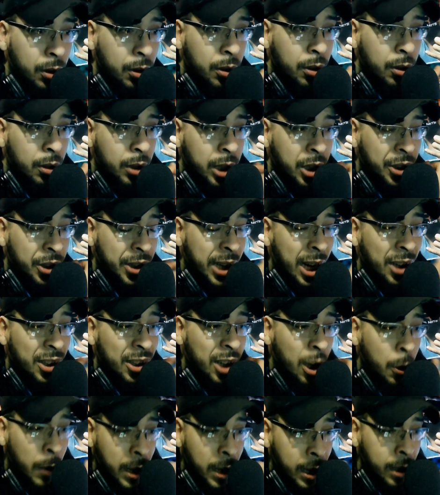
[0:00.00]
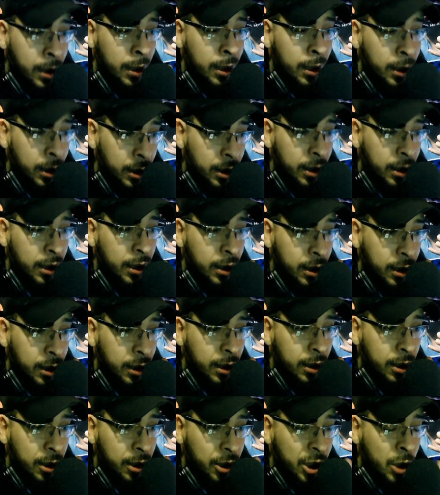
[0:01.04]
Quisiera saber
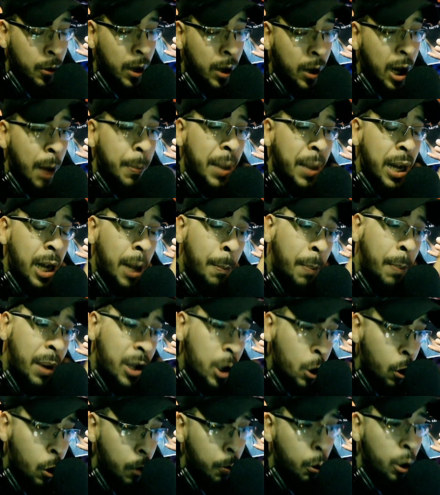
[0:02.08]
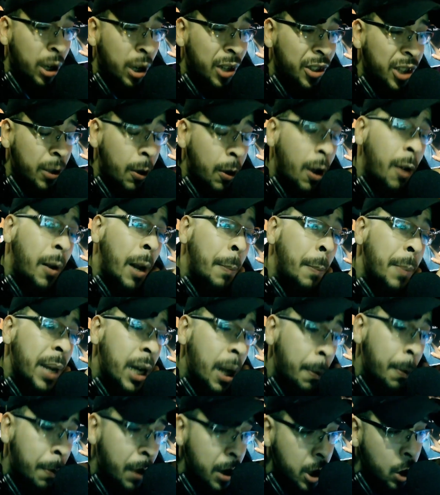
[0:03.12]
si va a rapear en español, porque si va a rapear en
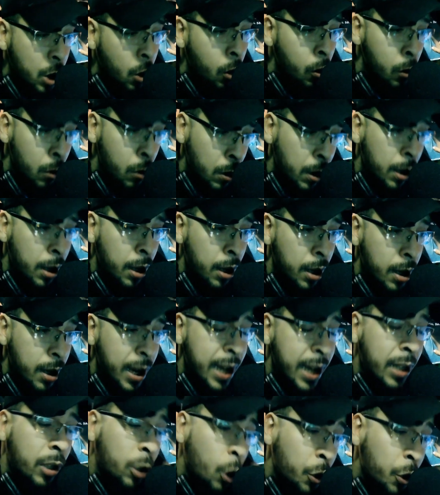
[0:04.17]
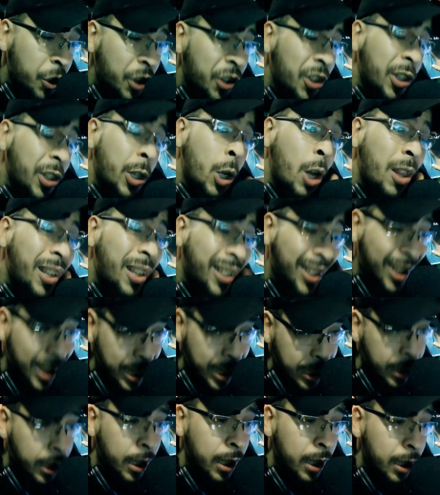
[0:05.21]
español, entonces se quiere
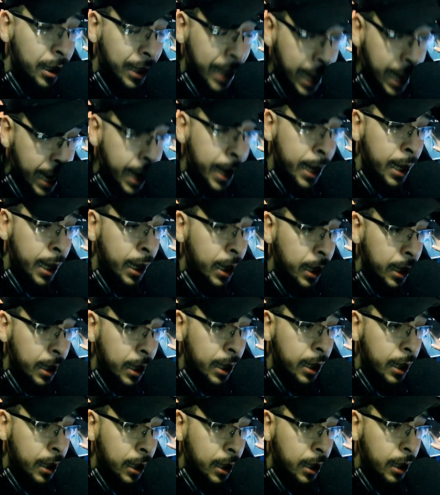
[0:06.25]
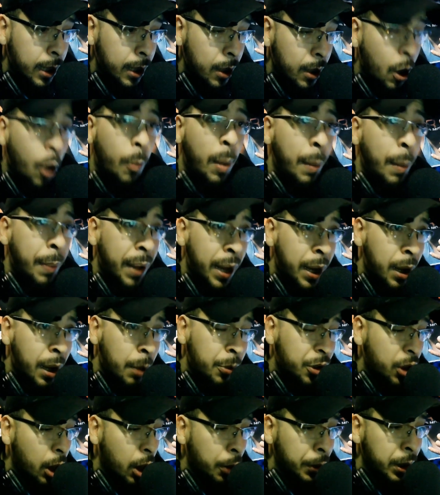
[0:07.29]
decir que, oh my bad, I'm
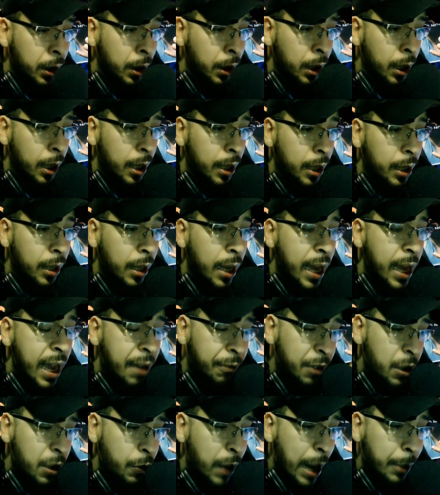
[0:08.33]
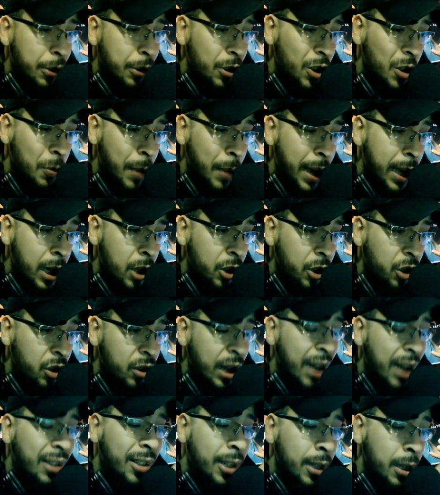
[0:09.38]
sorry. If he raps in Spanish,
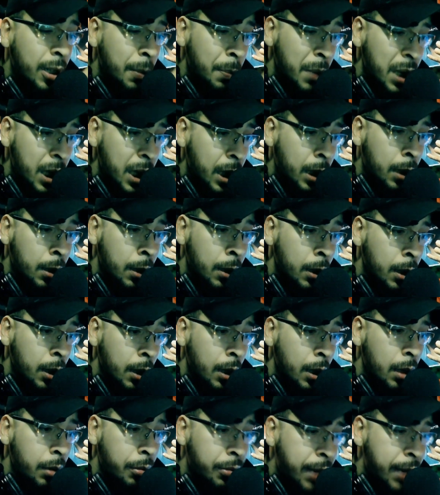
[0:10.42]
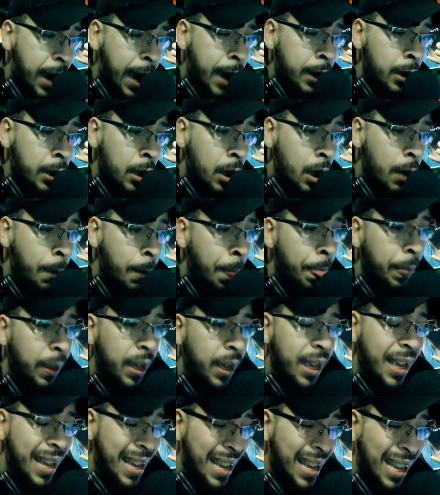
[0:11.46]
that's going to mean that
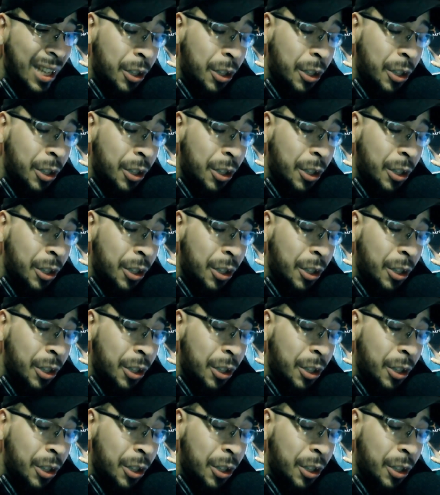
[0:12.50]
his